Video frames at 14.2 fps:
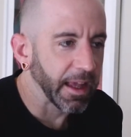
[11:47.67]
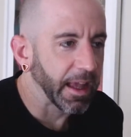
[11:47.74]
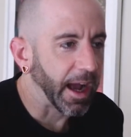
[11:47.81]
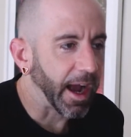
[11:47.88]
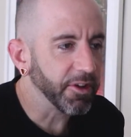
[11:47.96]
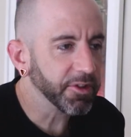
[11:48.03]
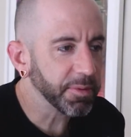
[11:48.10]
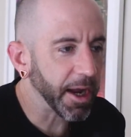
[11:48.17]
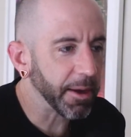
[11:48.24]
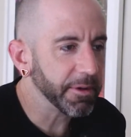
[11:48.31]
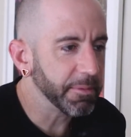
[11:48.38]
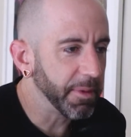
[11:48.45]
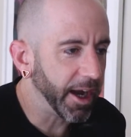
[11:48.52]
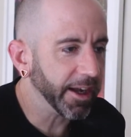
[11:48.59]
I was
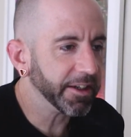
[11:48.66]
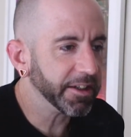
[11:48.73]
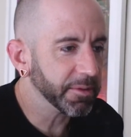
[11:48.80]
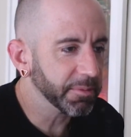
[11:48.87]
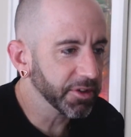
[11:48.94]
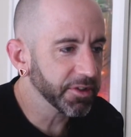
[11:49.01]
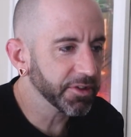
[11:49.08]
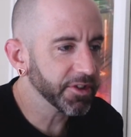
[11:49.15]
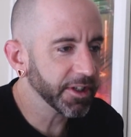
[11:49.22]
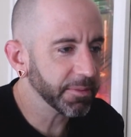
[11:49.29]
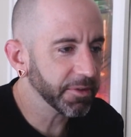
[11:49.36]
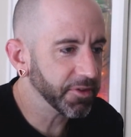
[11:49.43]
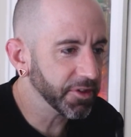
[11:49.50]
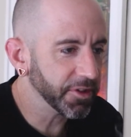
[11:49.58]
probably buying your Blue
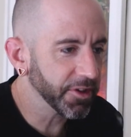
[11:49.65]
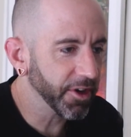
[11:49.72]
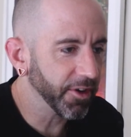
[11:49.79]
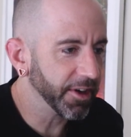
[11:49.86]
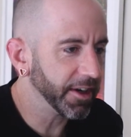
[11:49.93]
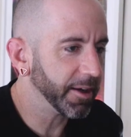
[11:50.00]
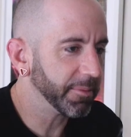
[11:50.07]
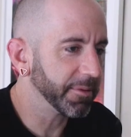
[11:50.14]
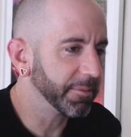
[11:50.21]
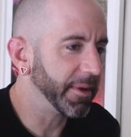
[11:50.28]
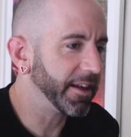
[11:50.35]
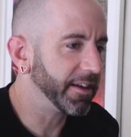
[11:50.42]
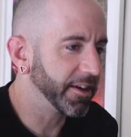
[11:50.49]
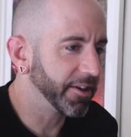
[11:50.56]
Dream if you were growing it up in
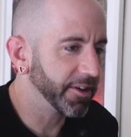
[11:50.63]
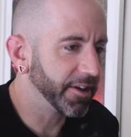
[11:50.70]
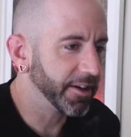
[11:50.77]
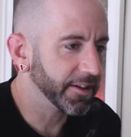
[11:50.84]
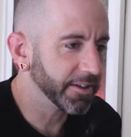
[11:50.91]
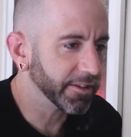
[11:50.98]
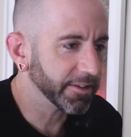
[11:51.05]
Mendo, huh?